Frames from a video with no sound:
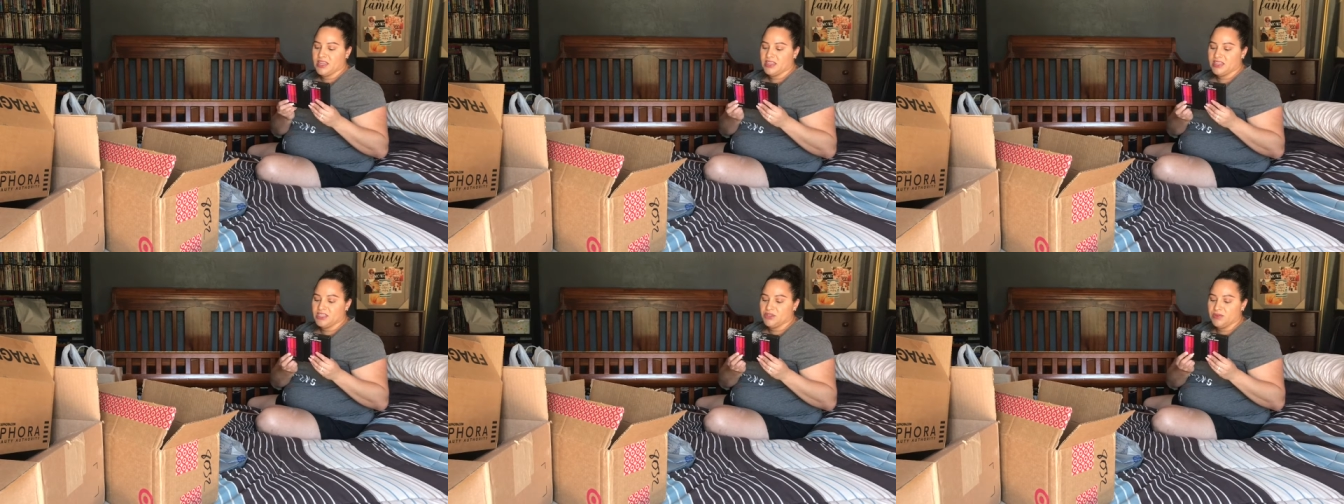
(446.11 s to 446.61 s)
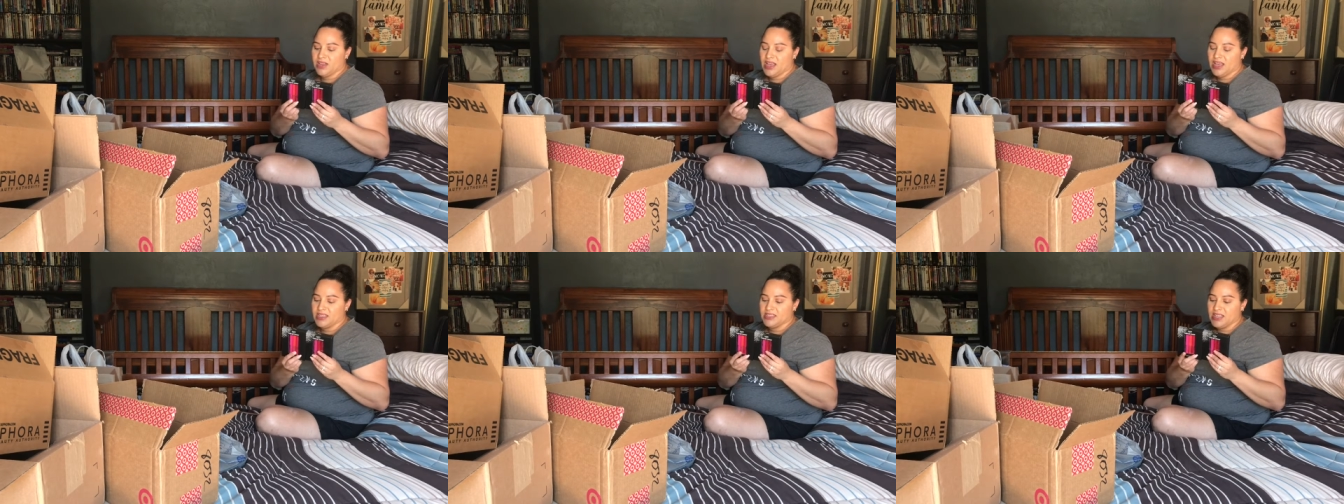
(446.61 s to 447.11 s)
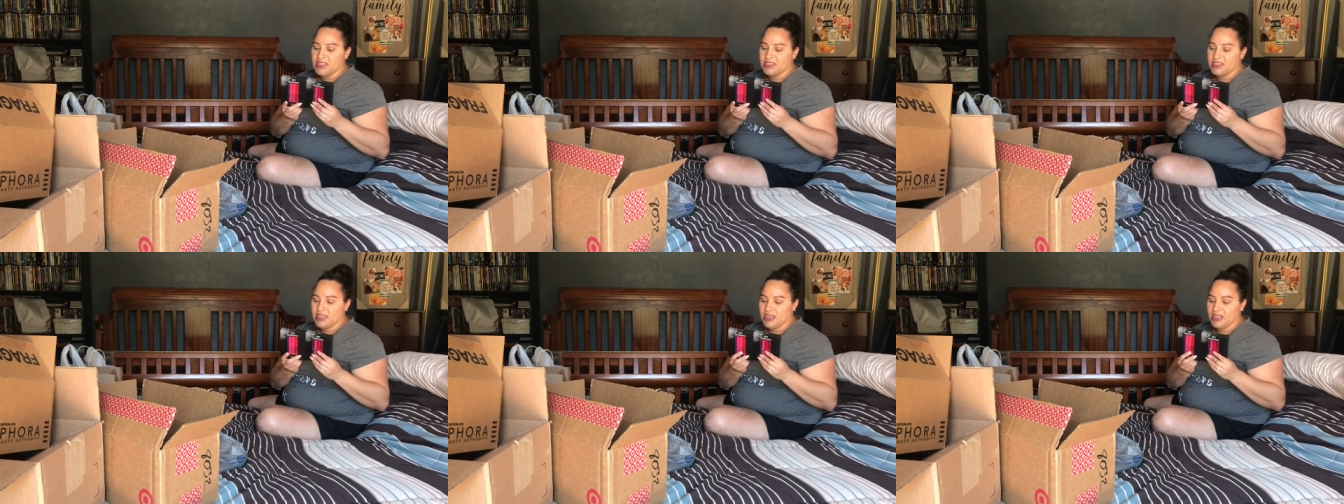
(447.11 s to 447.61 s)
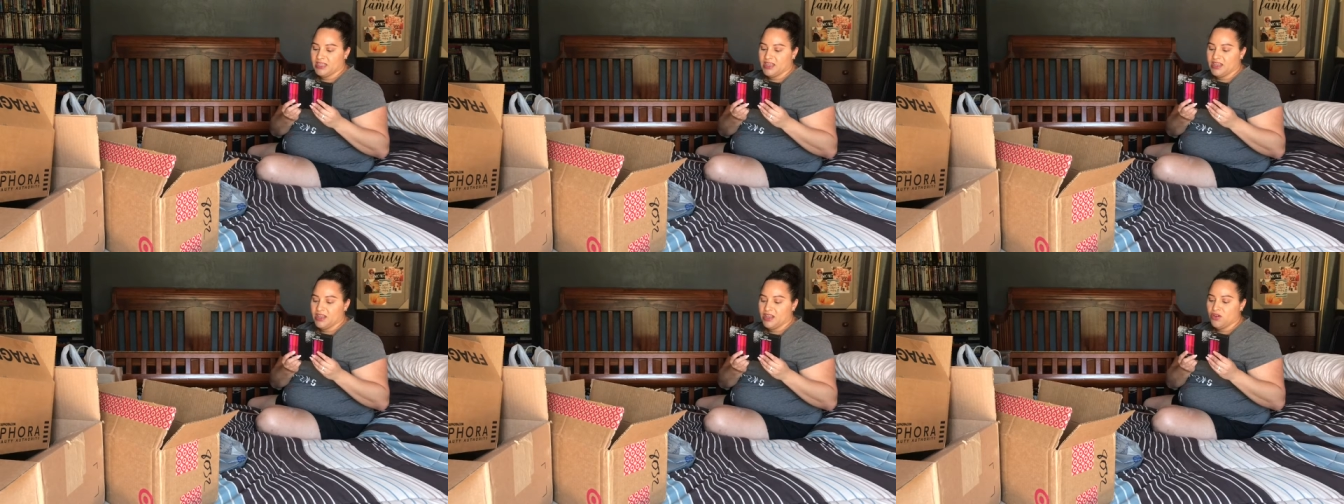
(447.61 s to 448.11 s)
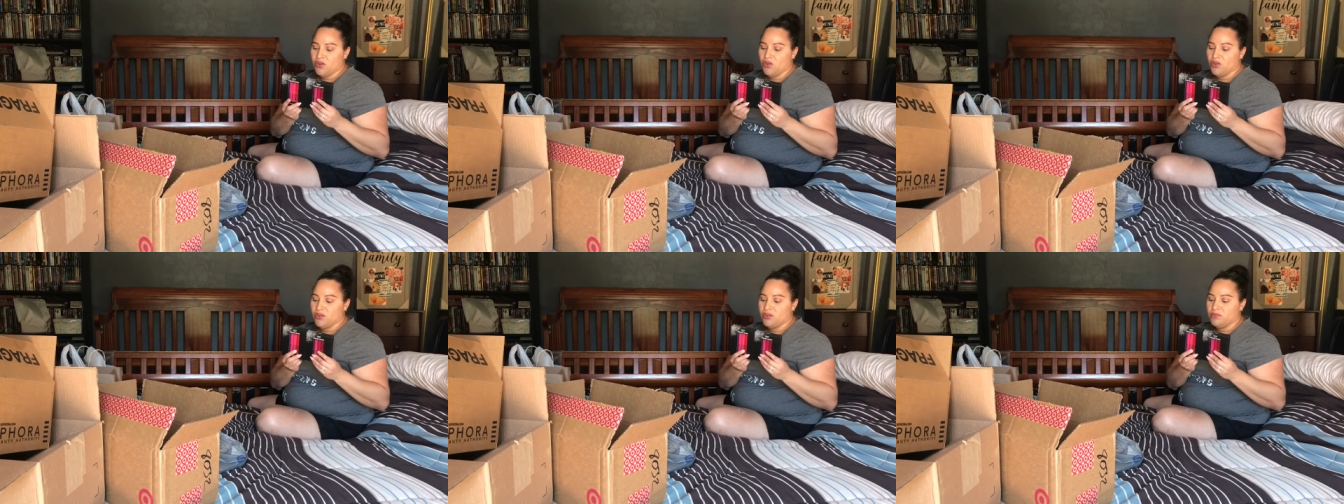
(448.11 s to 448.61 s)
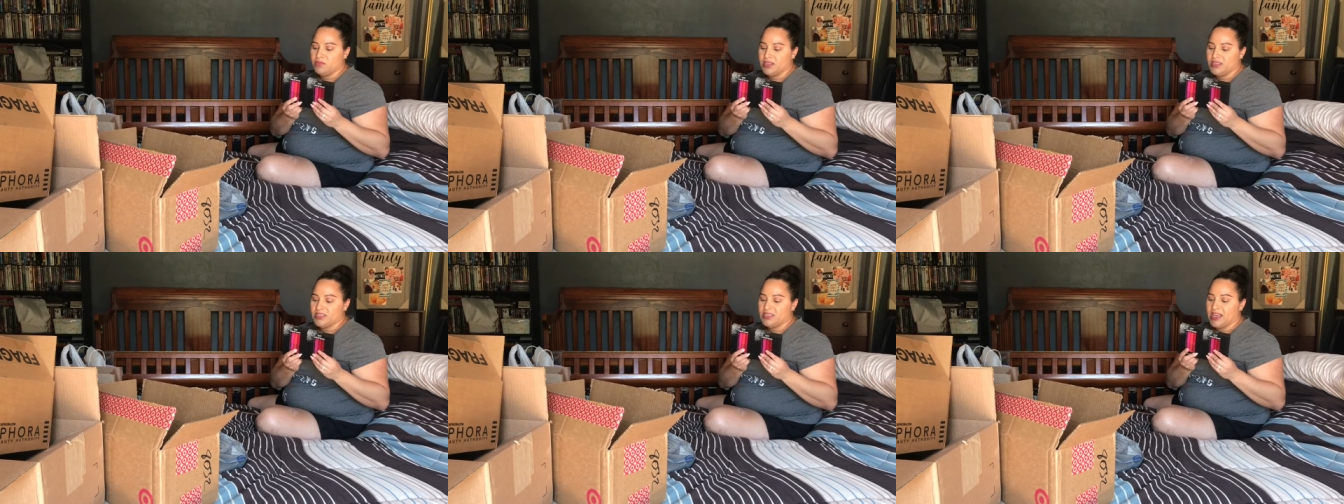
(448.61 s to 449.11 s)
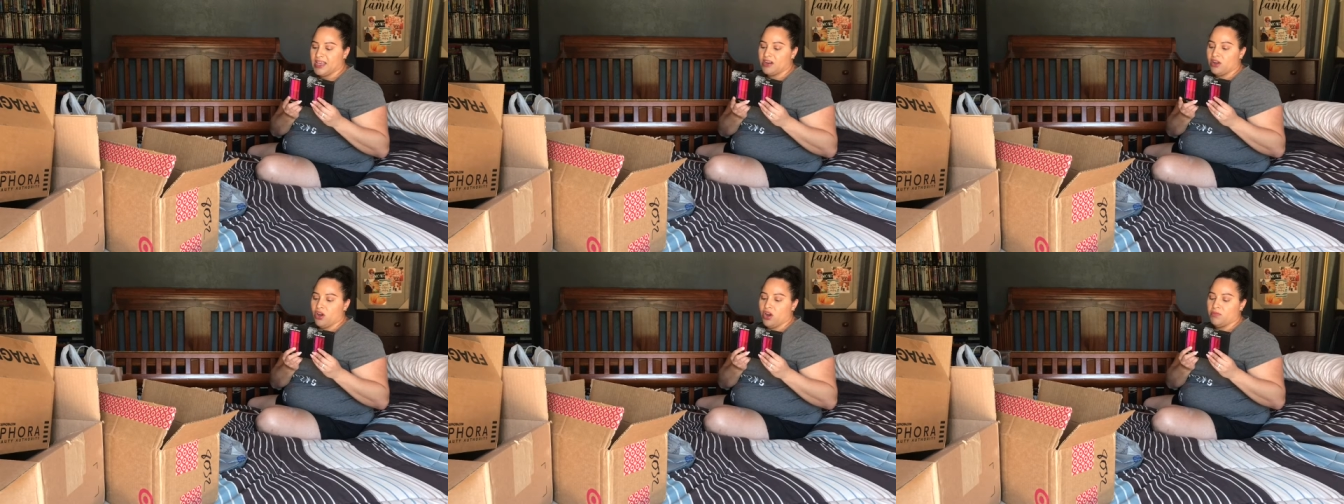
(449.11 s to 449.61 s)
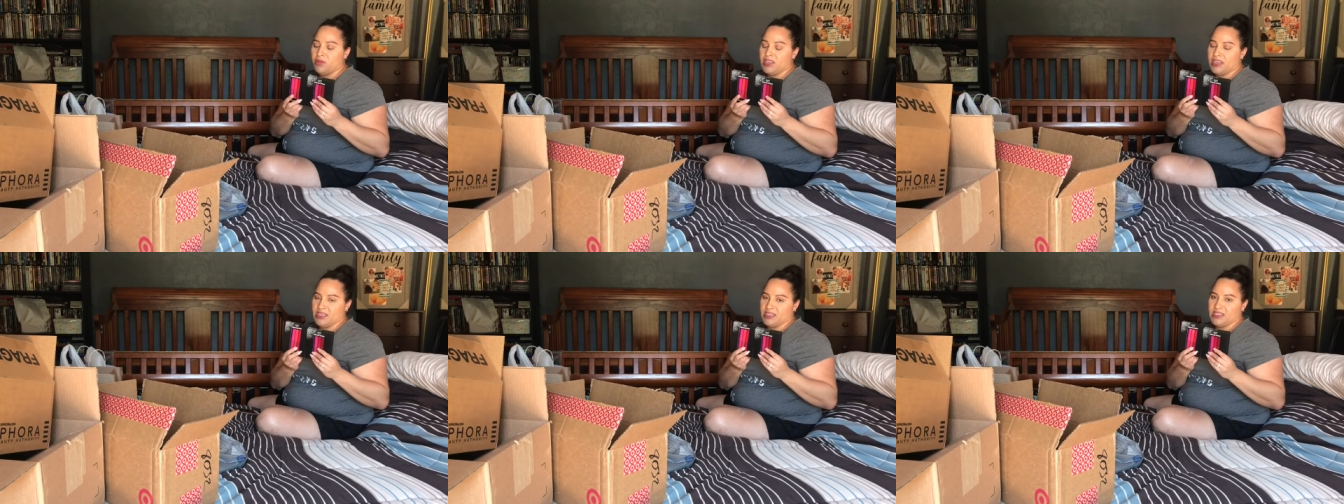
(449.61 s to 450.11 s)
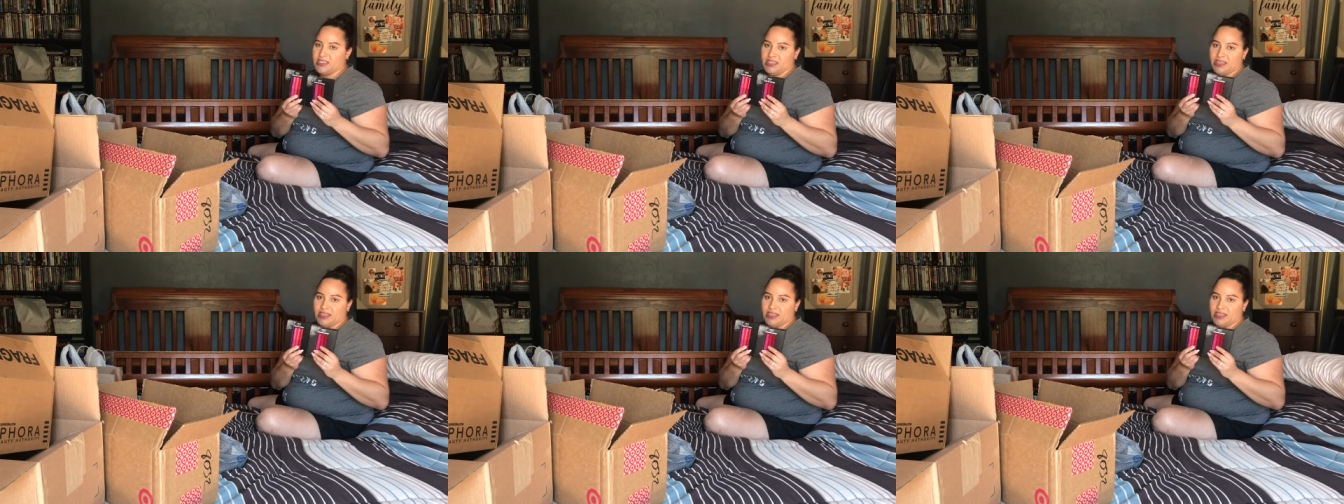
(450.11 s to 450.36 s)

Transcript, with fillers: And then this one has Azalea, Coral Mist, and Karma Kiss.